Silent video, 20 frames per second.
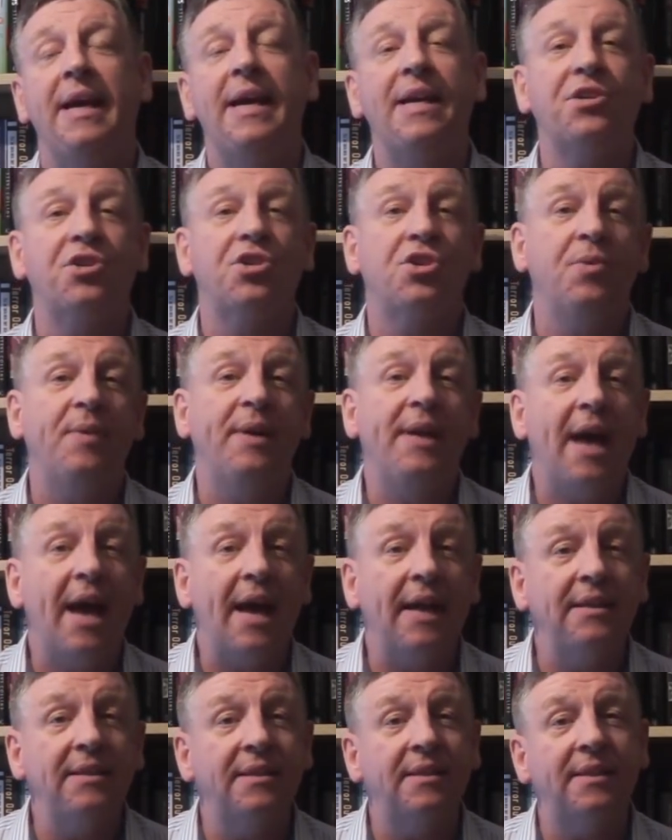It's to
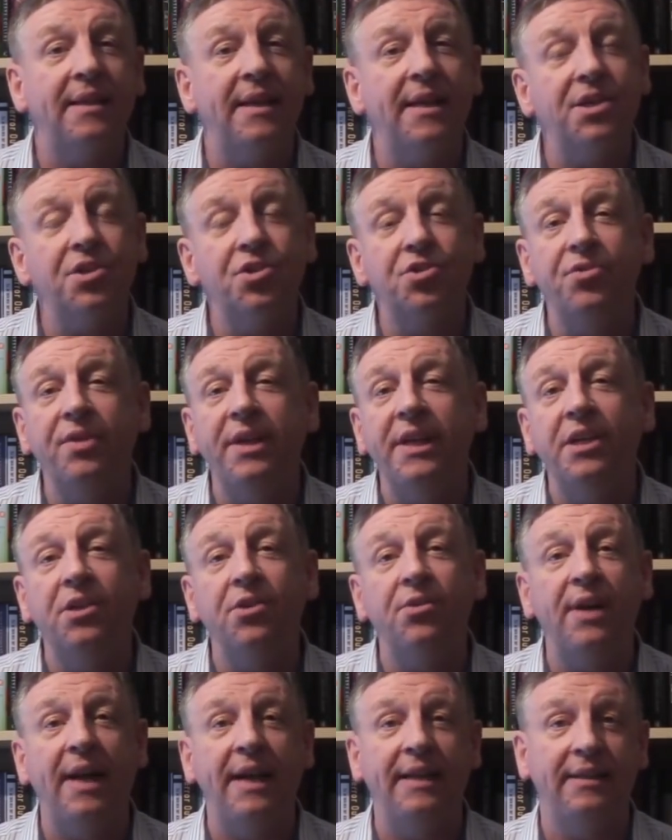enhance their street
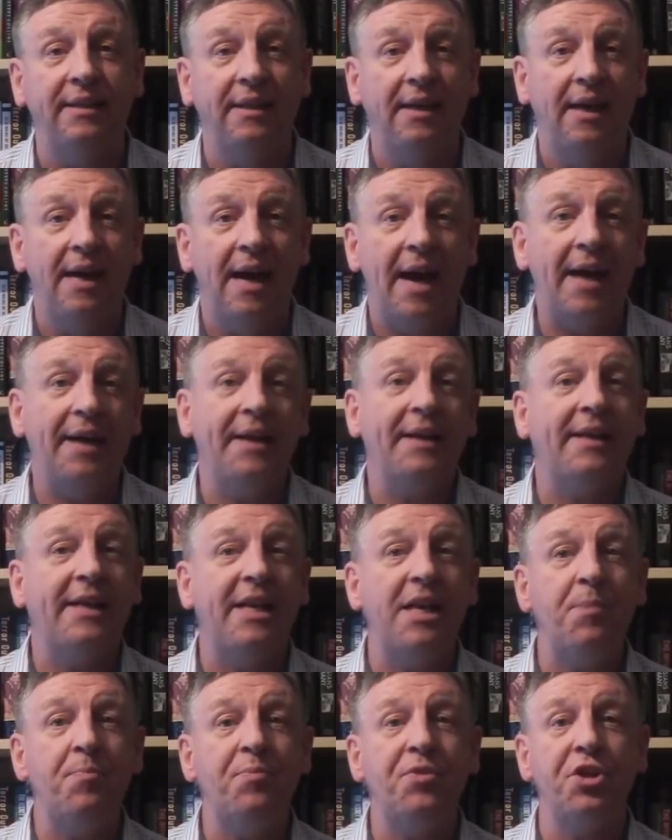cred, and it
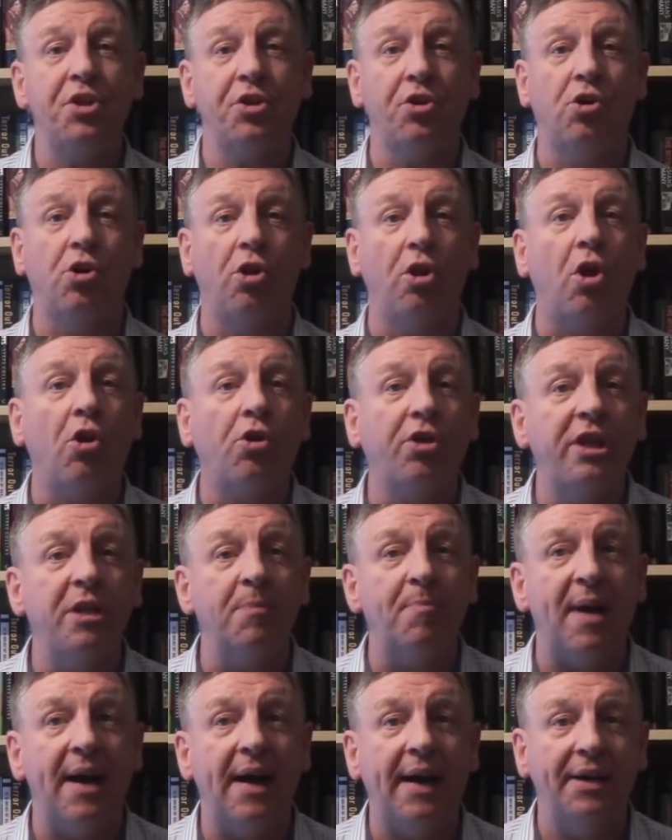keeps you all
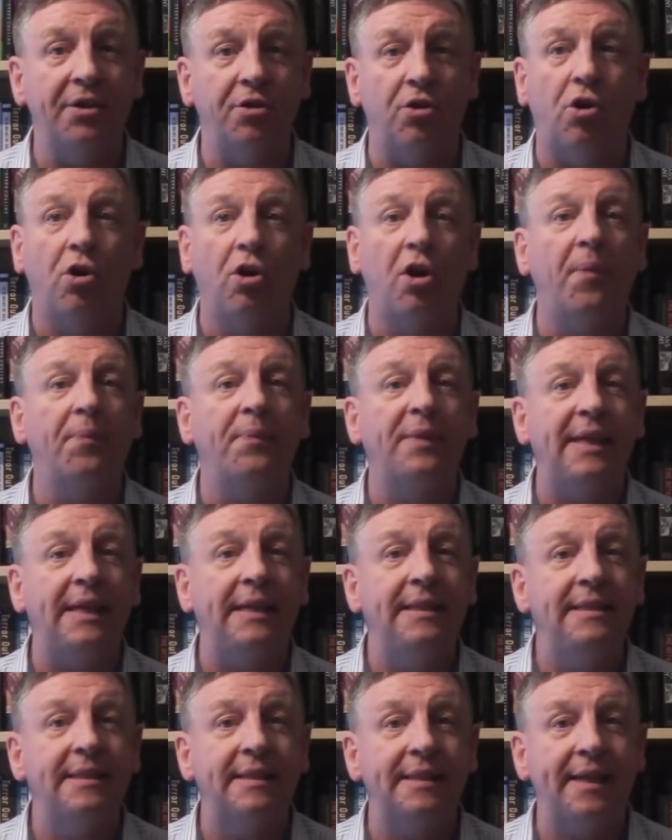occupied, all on the
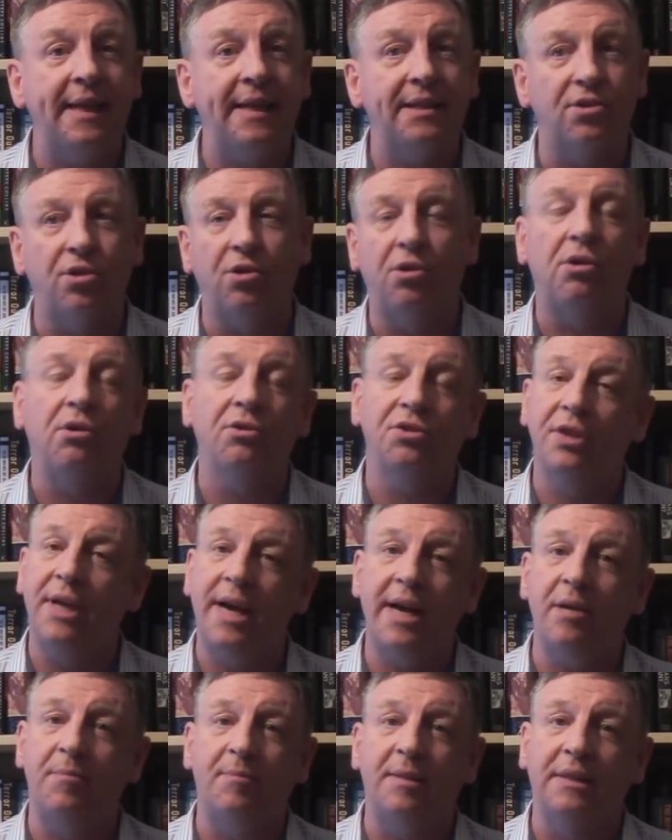internet. Oh,
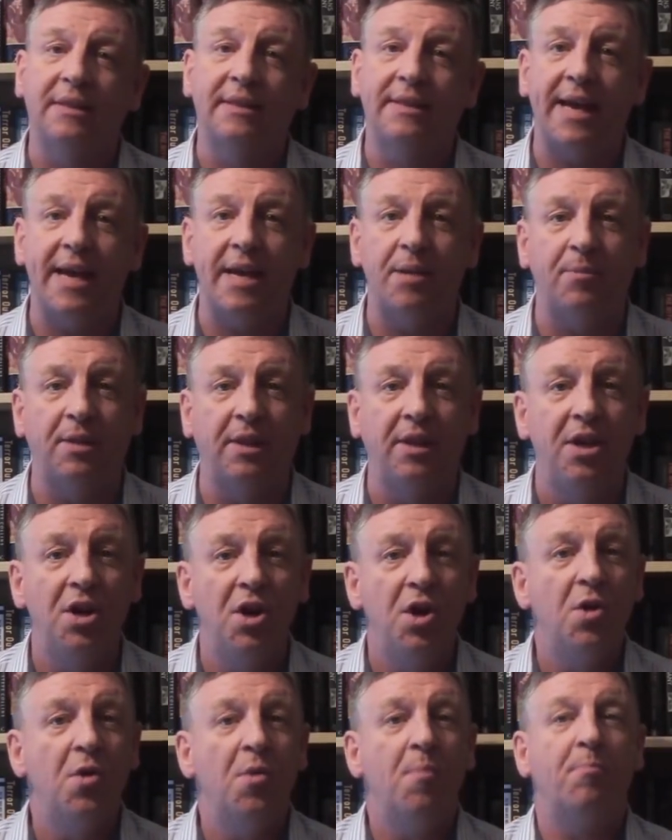terrible, terrible.
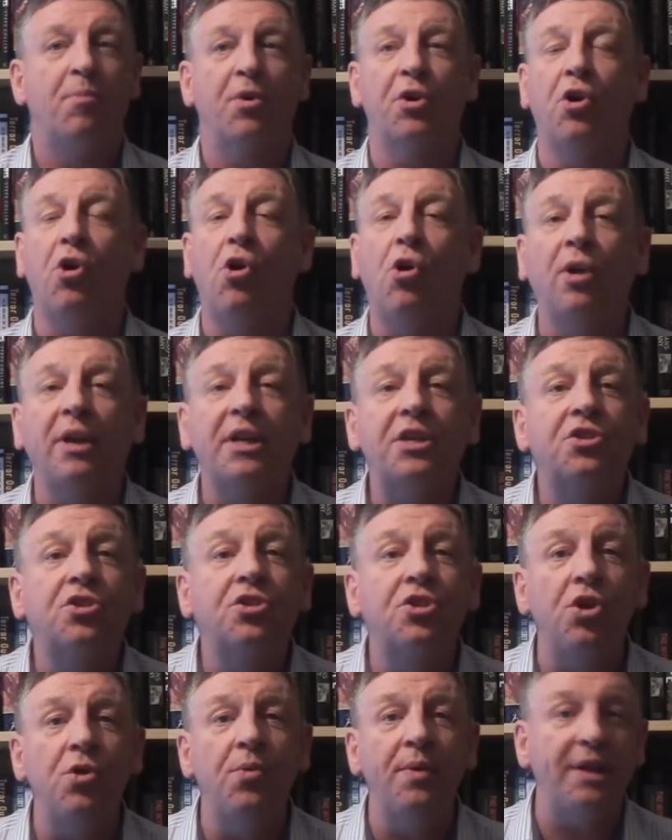But all it's
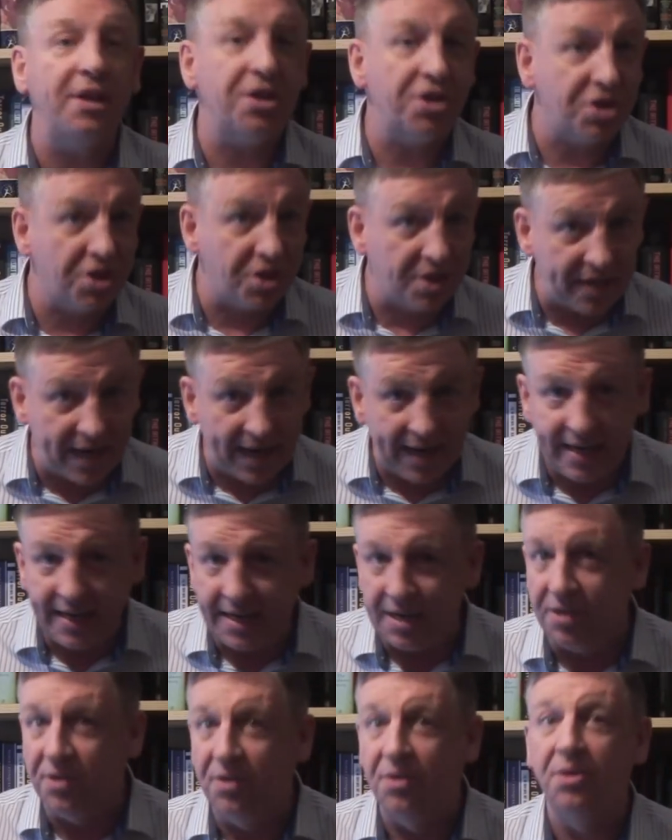doing is
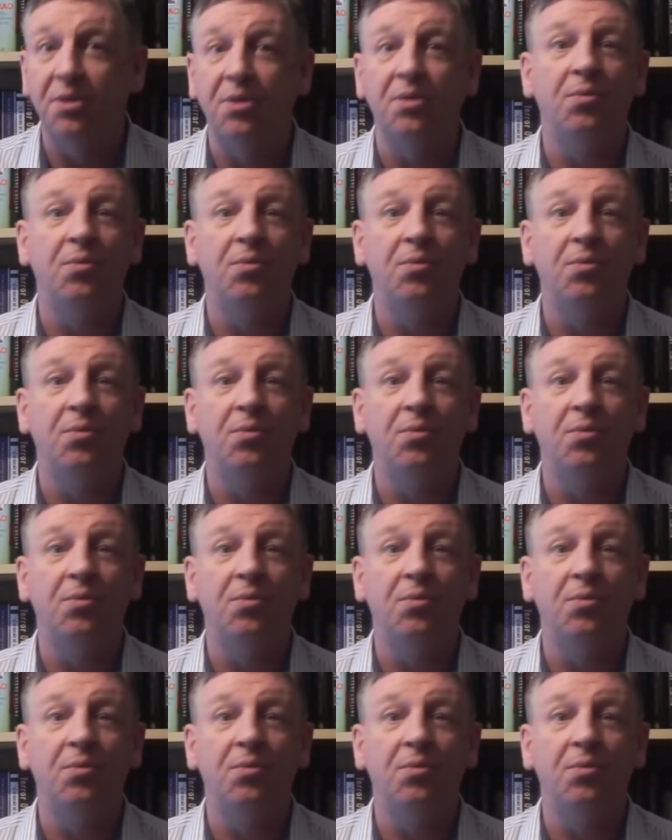staying